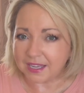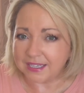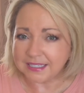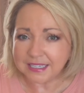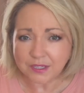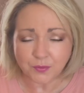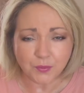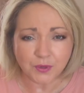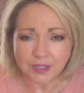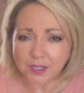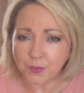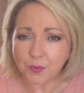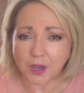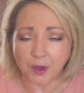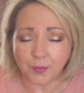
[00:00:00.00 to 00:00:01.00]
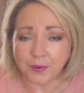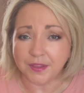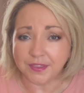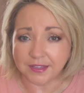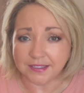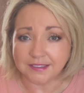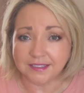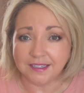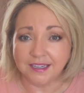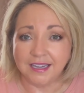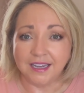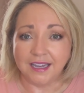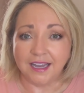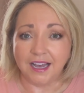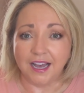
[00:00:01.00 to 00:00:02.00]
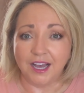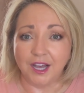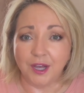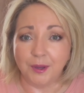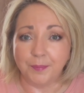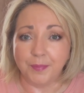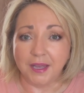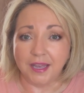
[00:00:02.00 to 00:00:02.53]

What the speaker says: did really well with it, and